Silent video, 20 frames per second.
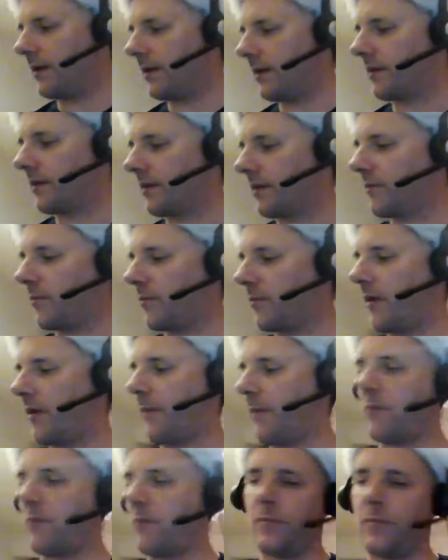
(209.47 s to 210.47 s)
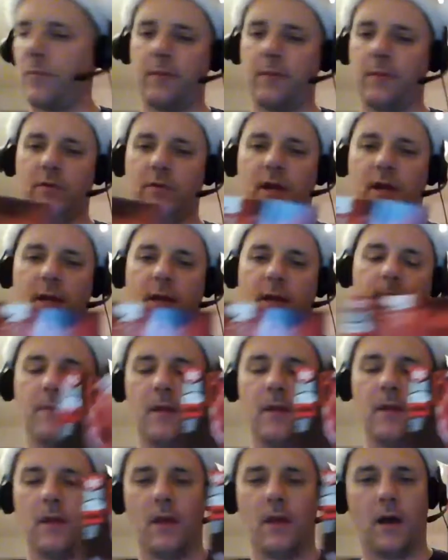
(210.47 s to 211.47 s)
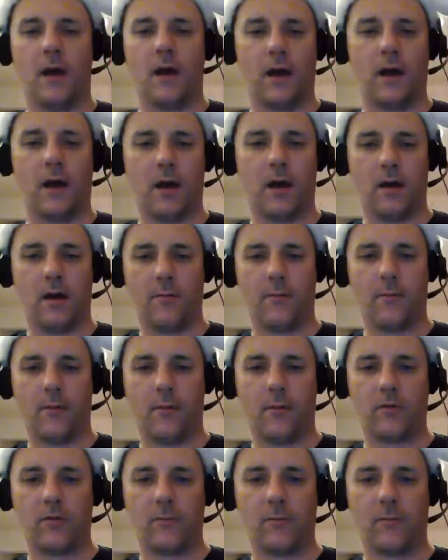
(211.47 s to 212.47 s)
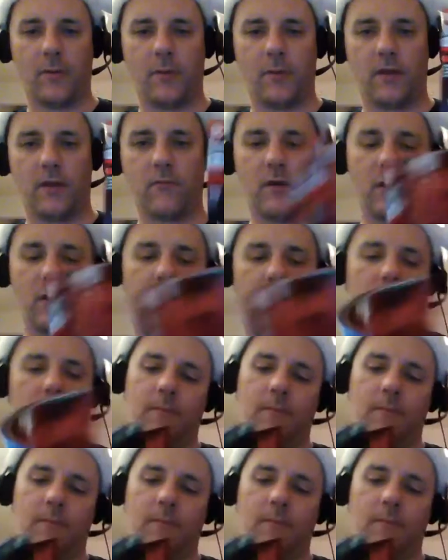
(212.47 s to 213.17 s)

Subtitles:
Next up, we have Batwoman number 10, Marguerite Bennett writer.